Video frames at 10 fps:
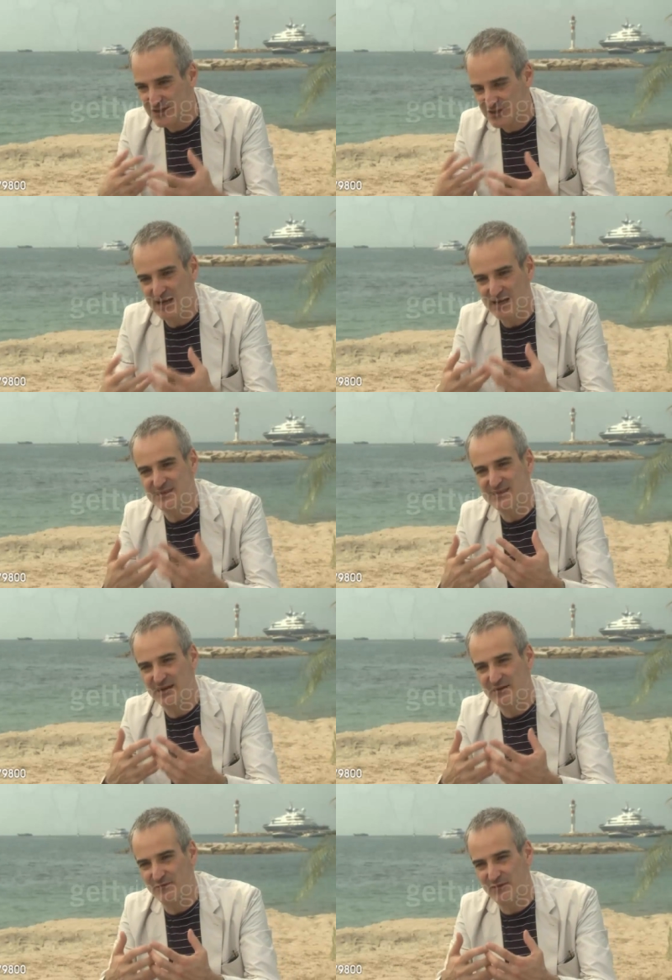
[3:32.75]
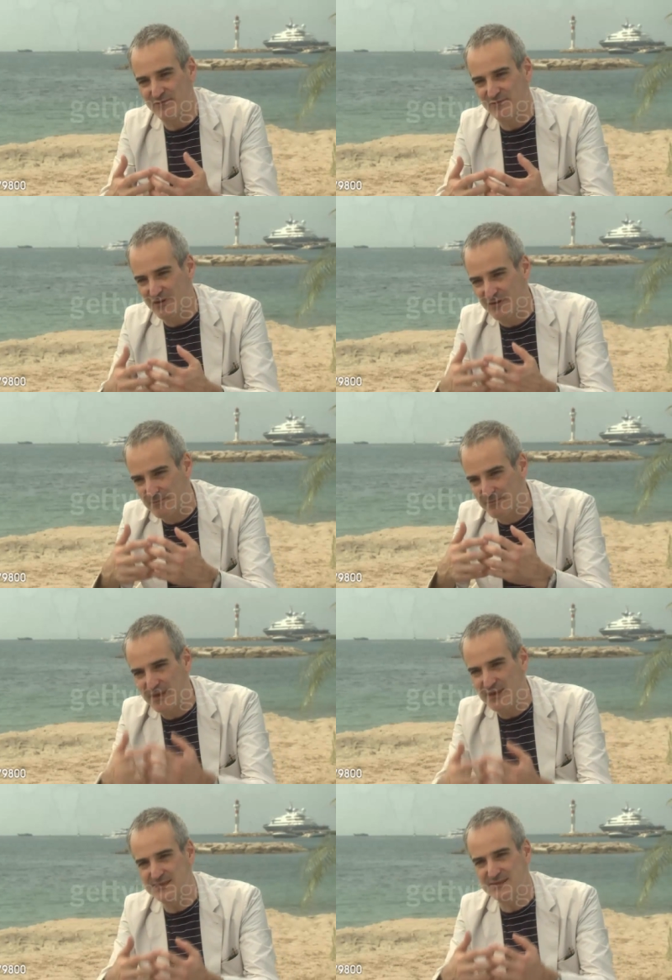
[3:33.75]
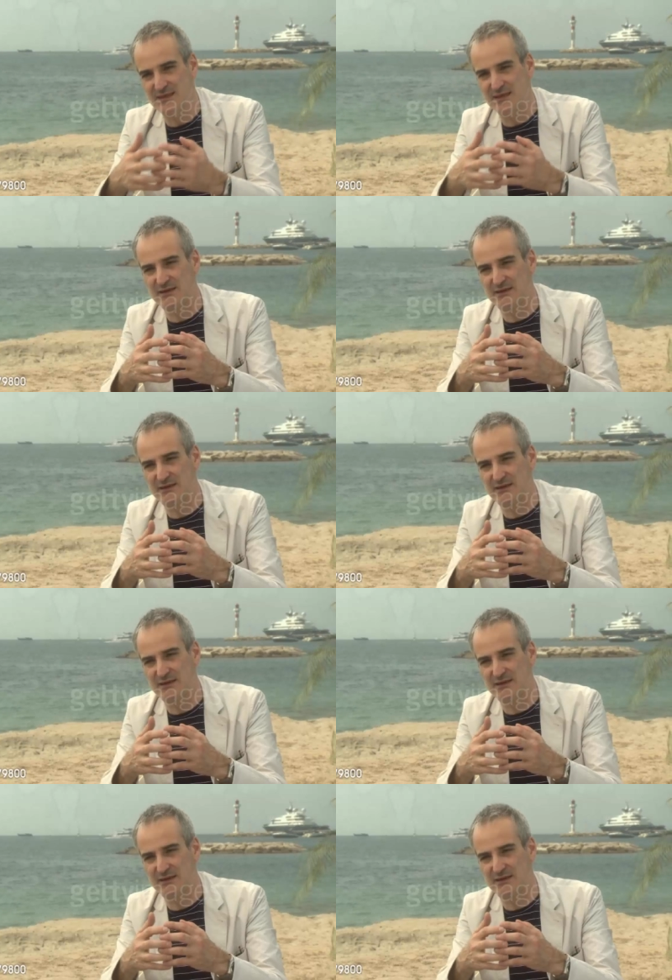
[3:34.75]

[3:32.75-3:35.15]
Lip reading: She has this kind of very basic